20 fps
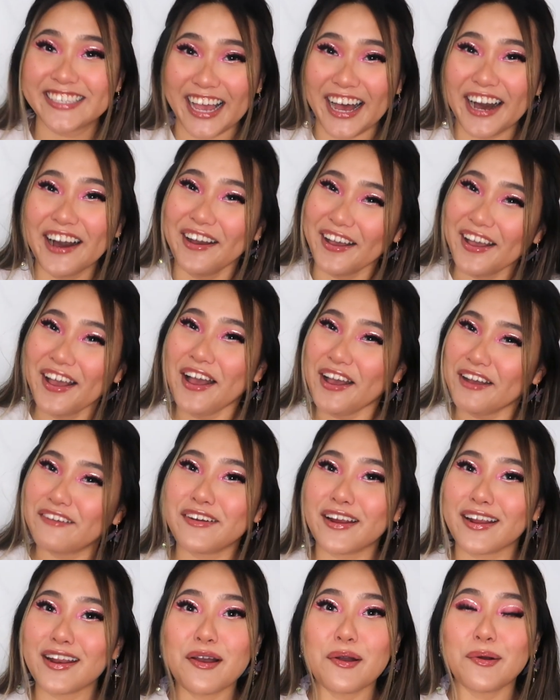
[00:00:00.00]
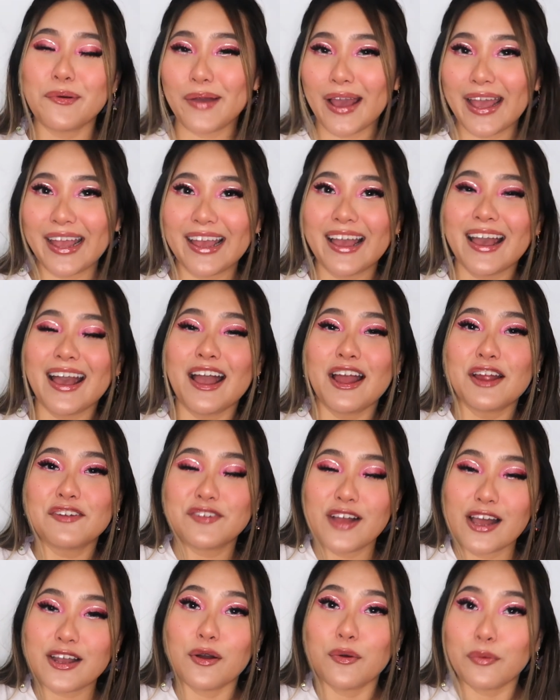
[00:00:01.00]
So we're gonna wait
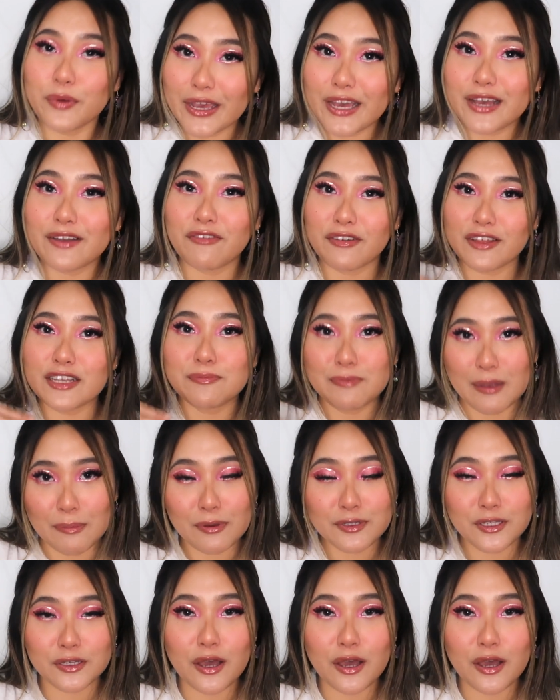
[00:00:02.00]
for like a week for this pimple